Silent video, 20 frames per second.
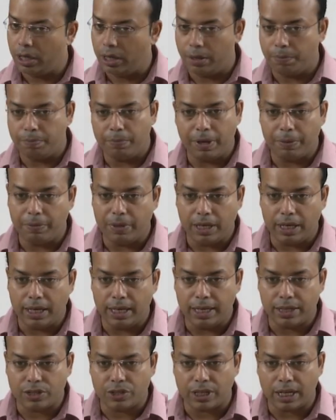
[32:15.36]
maybe
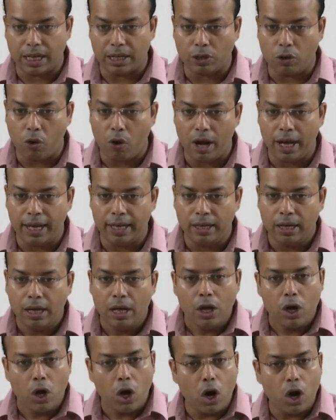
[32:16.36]
electrical coil
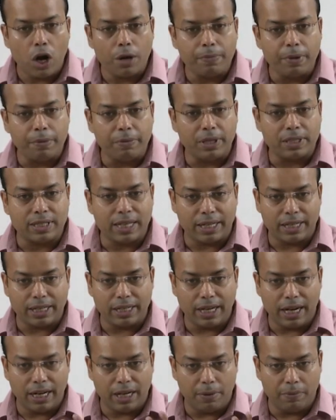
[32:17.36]
or maybe
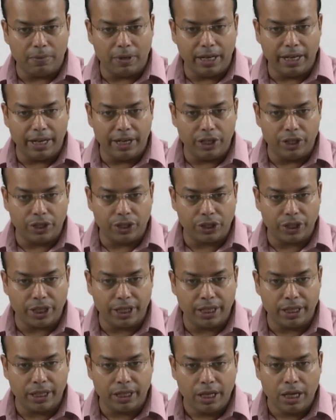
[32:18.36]
certain kind of
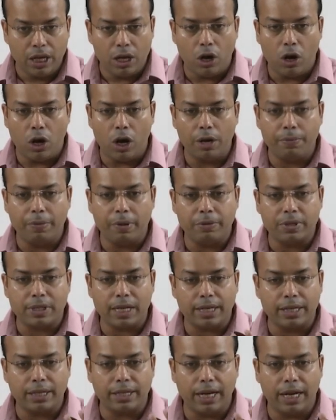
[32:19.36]
laser or maybe
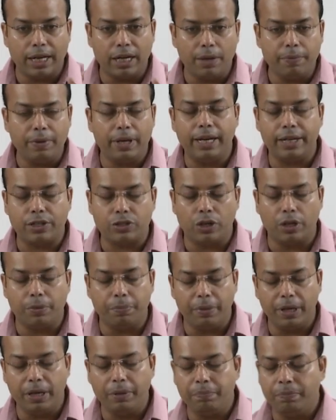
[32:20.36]
certain kind of electron
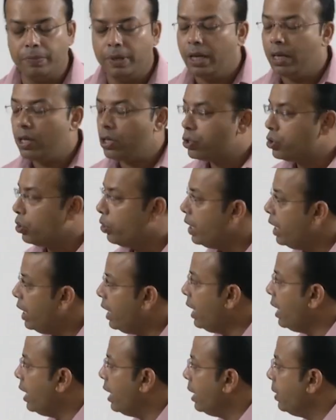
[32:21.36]
beam. So,
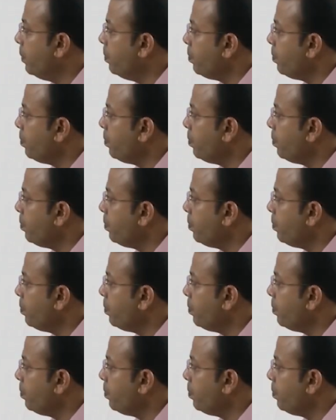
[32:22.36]
here